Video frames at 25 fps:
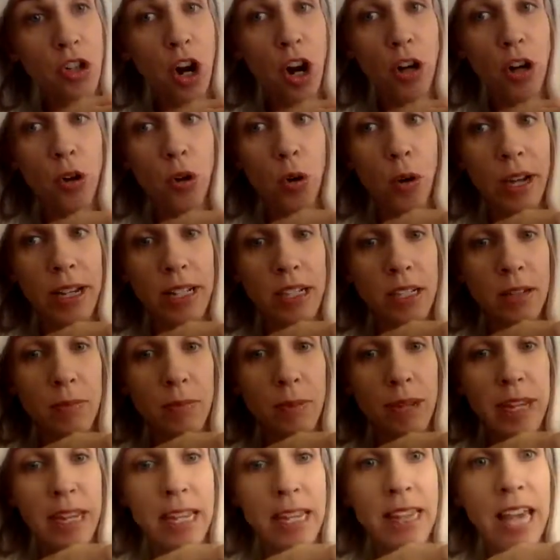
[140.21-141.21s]
are going to
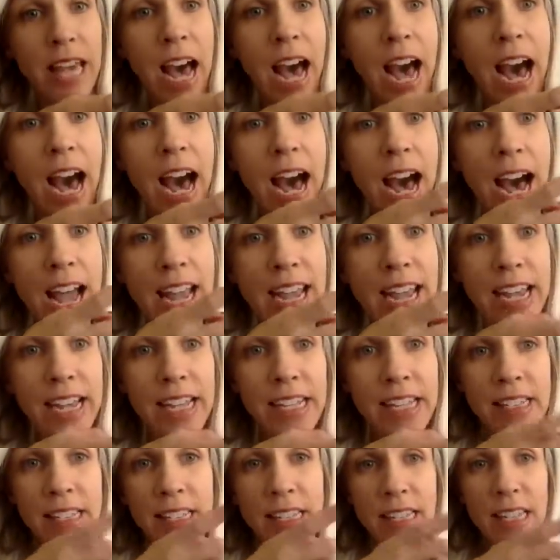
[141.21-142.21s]
be the
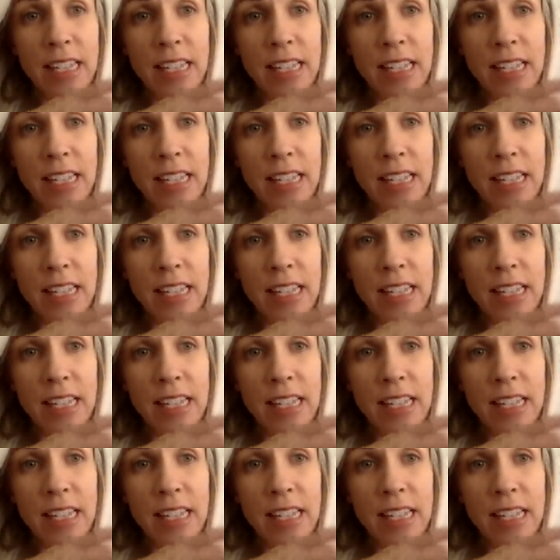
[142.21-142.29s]
highest